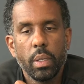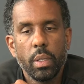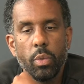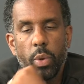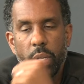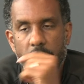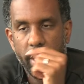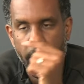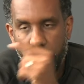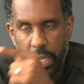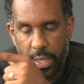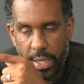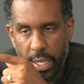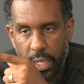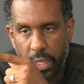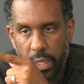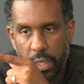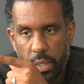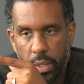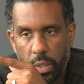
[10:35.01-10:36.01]
When they
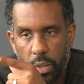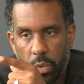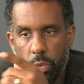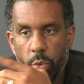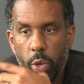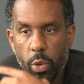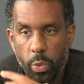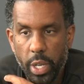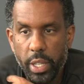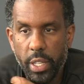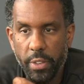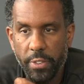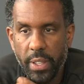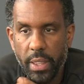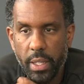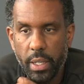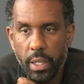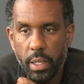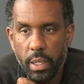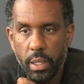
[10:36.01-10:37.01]
attack, we were
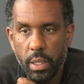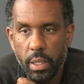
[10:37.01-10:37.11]
defending.